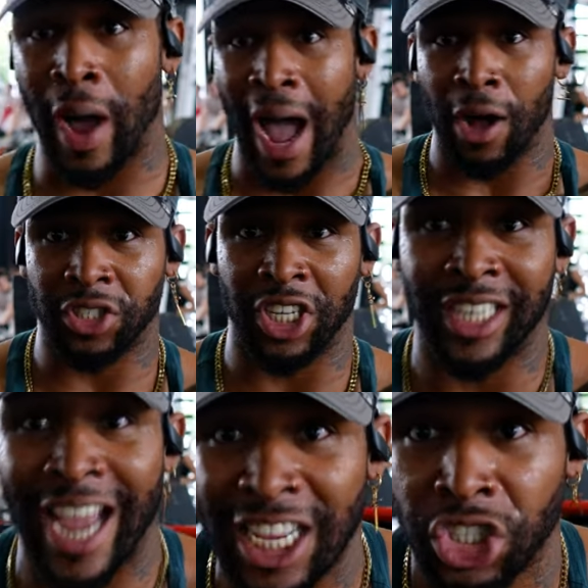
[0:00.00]
how
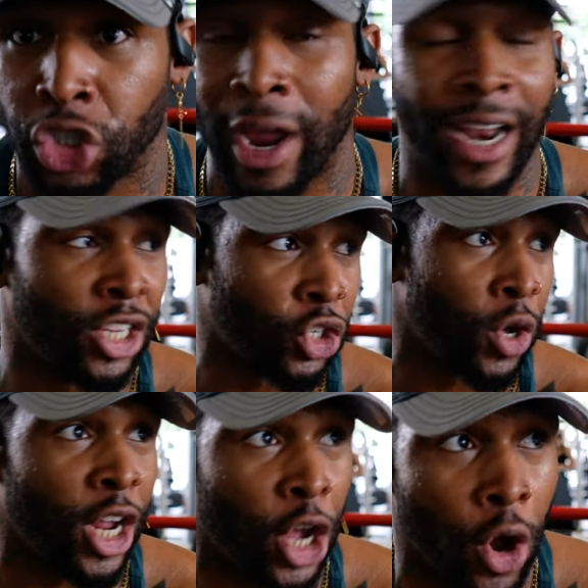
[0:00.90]
today's training is
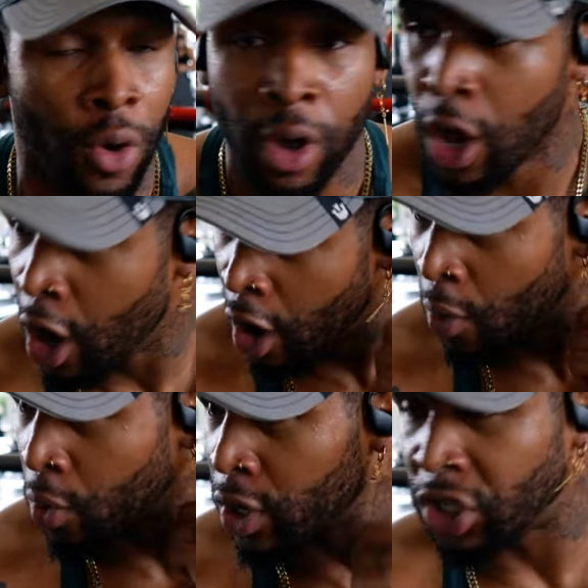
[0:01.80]
gonna go. We're gonna